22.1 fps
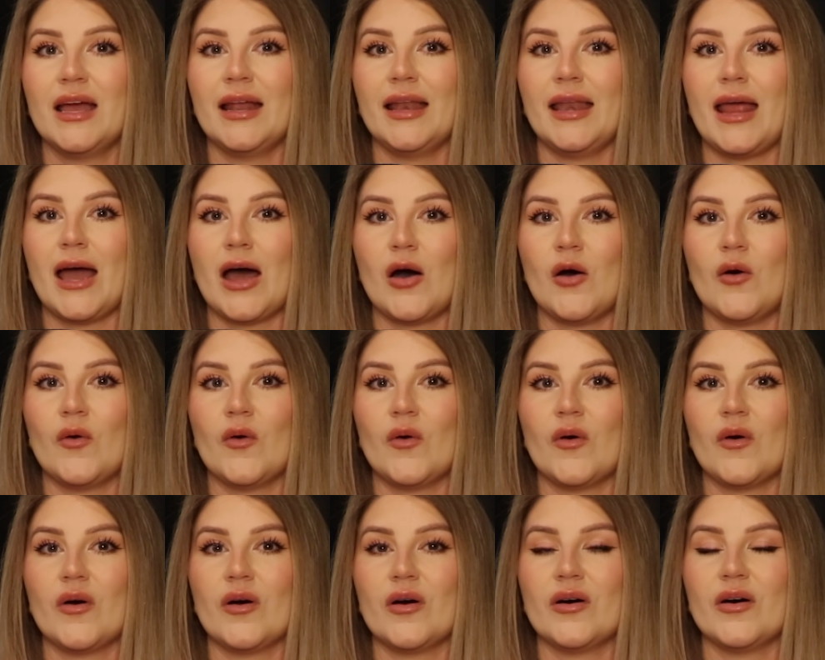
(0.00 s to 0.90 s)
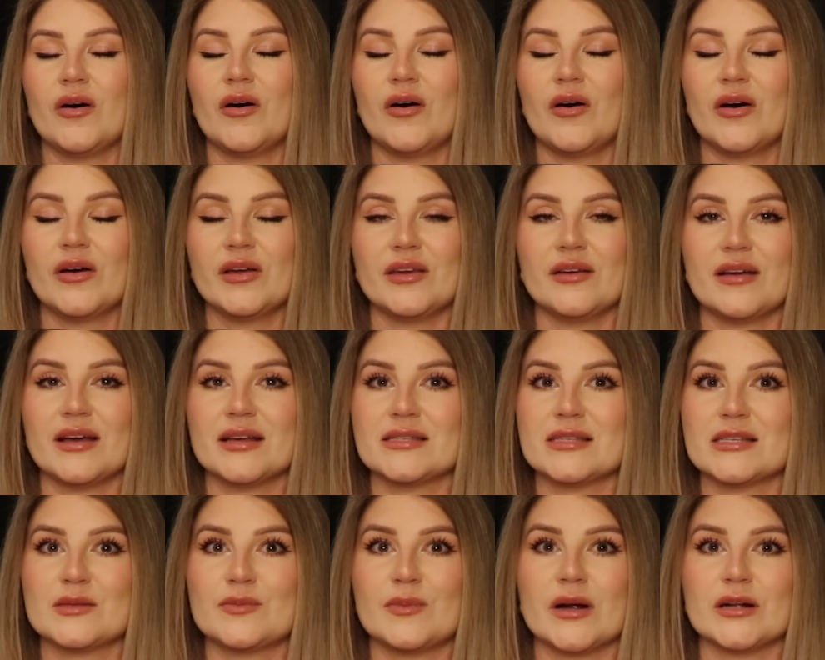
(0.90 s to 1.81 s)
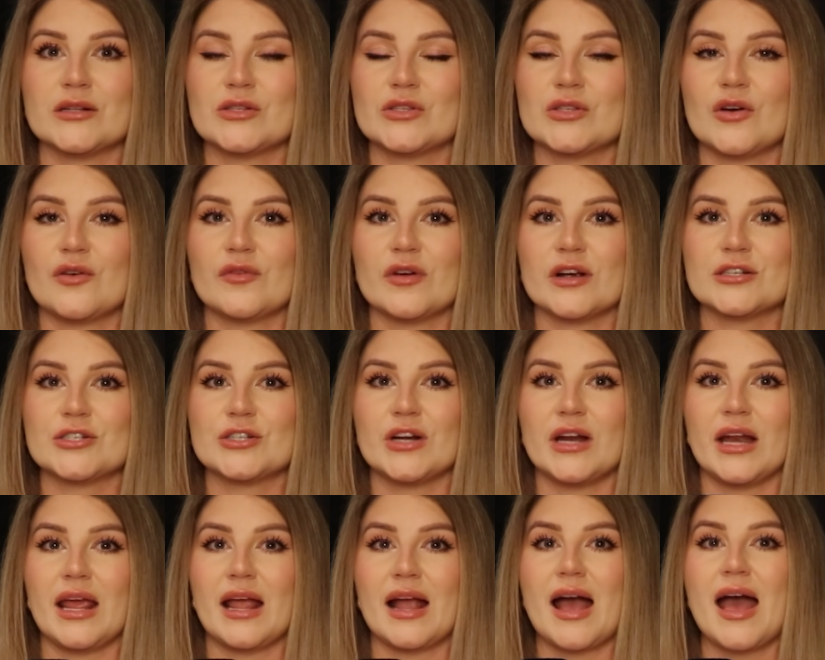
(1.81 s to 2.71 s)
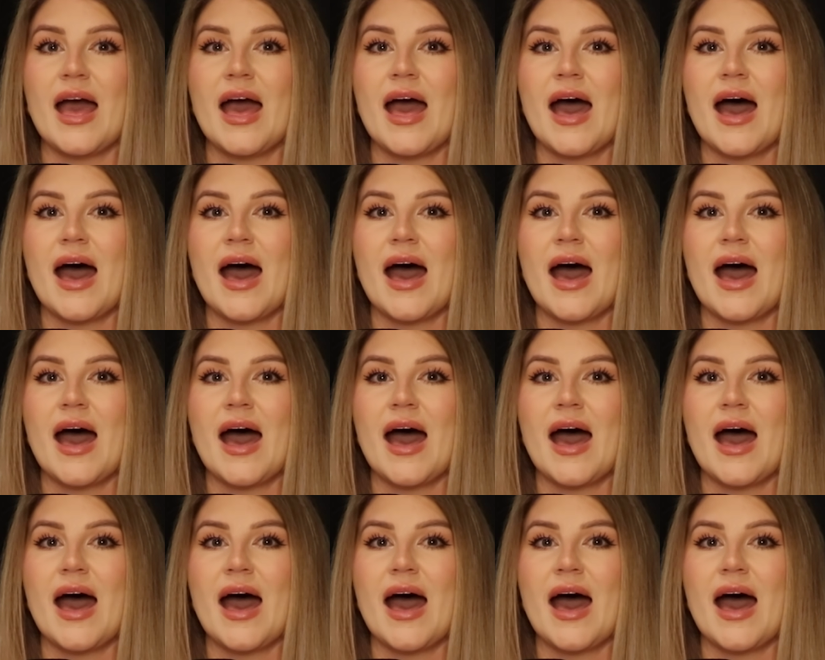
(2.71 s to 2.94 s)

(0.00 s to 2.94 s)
Now, you guys, this part's so frustrating.